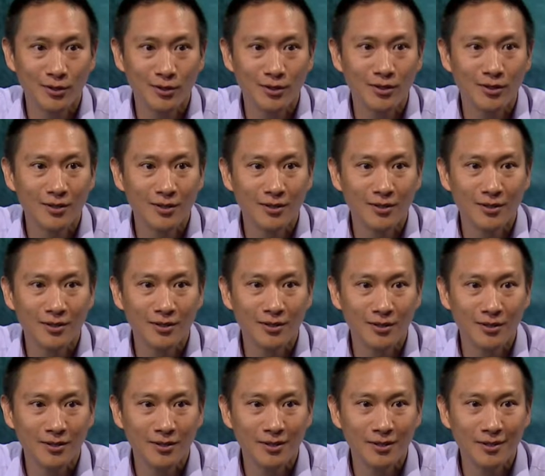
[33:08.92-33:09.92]

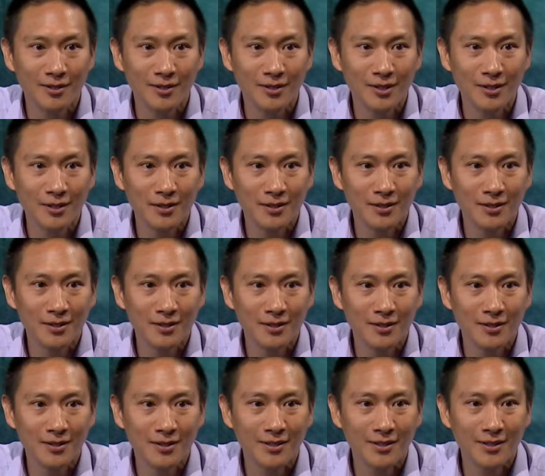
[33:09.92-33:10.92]

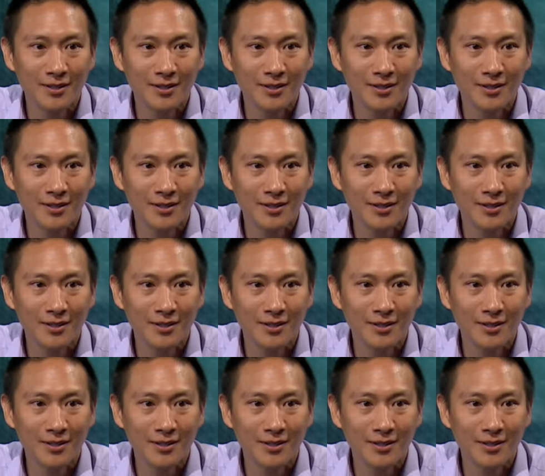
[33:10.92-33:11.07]
[no speech]